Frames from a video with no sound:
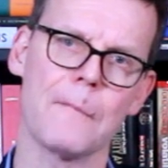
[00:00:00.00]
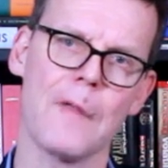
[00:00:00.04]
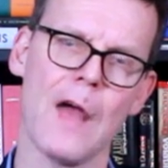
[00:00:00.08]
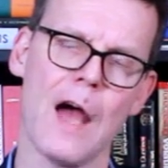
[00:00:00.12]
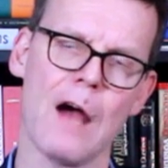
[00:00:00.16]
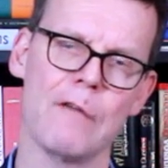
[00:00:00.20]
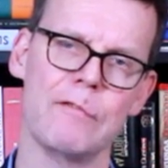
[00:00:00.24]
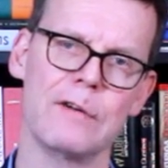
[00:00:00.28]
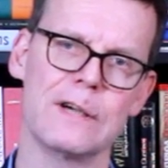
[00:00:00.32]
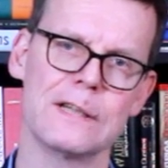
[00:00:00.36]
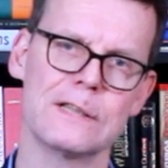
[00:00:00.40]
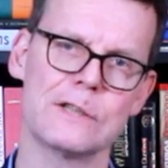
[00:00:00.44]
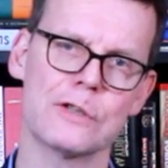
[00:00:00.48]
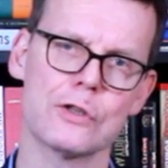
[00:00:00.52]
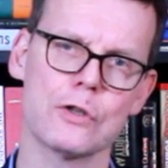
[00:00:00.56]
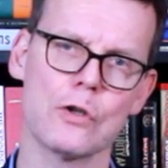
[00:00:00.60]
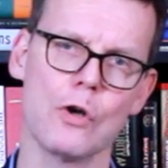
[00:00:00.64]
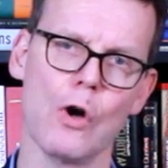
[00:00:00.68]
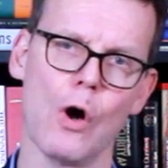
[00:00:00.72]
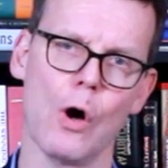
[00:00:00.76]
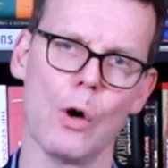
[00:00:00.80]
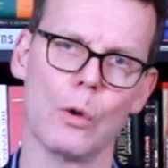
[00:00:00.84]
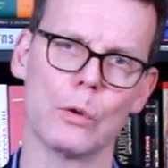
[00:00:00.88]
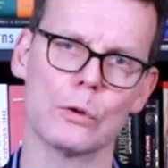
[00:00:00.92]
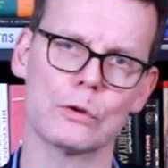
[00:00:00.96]
average
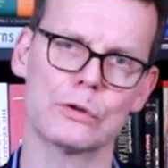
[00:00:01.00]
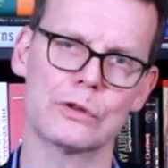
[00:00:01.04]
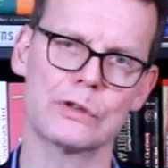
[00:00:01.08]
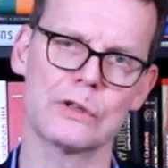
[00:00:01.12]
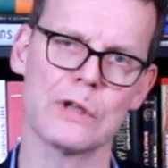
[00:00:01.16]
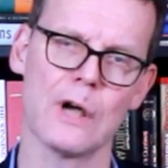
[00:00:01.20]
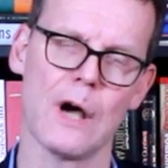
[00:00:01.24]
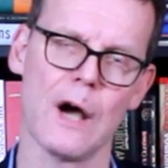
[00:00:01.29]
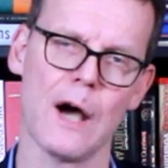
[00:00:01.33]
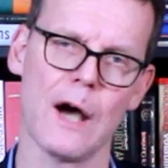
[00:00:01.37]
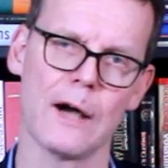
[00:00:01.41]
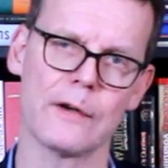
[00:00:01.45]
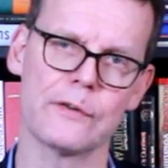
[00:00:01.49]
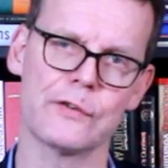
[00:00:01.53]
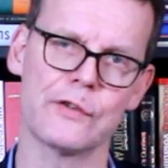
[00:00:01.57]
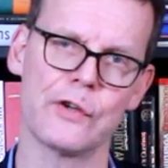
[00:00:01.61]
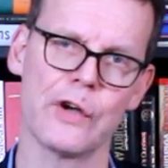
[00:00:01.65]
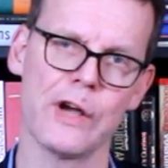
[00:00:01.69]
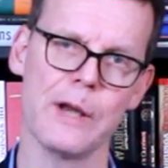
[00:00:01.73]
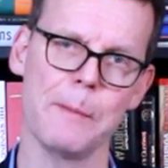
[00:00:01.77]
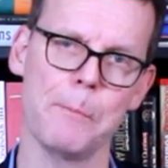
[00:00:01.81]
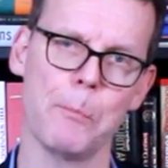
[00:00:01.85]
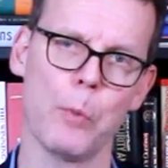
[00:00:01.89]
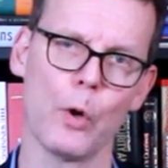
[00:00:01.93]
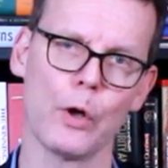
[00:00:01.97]
goals are
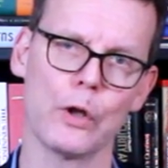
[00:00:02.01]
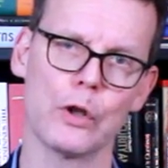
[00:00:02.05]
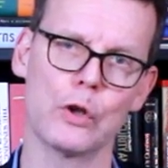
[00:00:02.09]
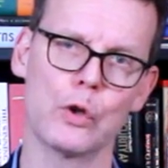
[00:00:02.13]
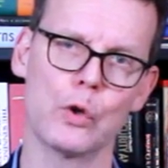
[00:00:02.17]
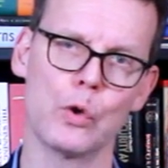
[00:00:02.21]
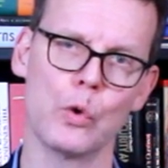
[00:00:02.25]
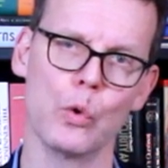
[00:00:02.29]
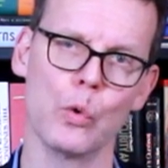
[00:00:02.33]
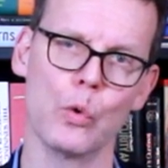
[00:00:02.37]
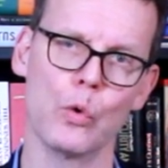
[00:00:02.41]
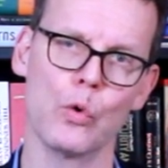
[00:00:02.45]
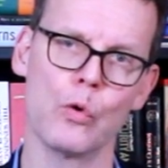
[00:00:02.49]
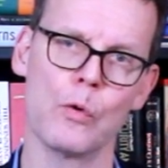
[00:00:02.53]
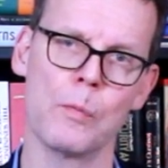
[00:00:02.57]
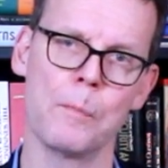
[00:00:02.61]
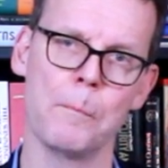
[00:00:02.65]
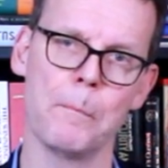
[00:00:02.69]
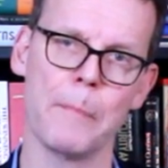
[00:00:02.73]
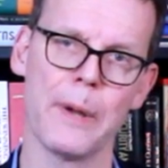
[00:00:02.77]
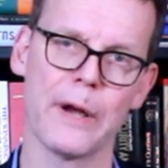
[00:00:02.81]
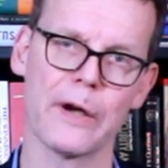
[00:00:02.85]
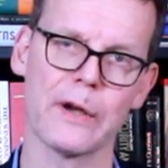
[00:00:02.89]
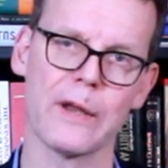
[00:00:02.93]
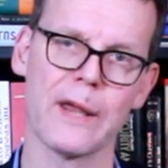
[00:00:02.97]
3.2
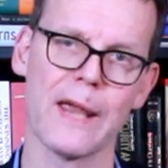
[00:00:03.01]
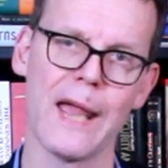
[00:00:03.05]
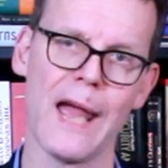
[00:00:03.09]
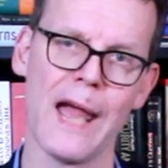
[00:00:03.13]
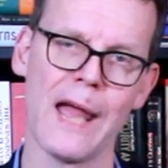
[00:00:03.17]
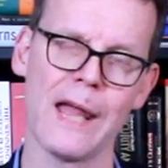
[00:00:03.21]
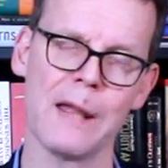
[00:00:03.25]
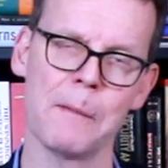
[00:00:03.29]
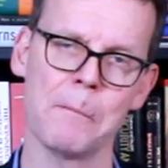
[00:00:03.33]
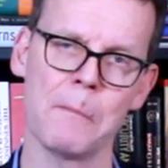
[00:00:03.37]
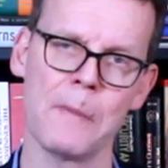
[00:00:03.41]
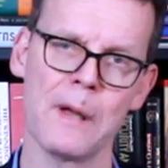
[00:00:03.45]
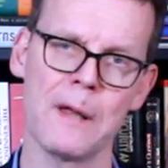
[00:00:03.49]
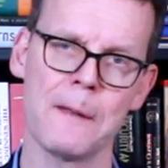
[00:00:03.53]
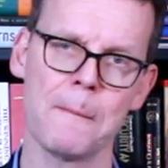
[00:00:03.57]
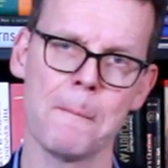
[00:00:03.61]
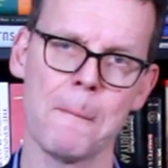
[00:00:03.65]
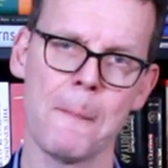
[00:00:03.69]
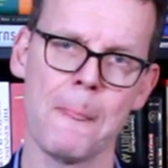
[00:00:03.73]
per game.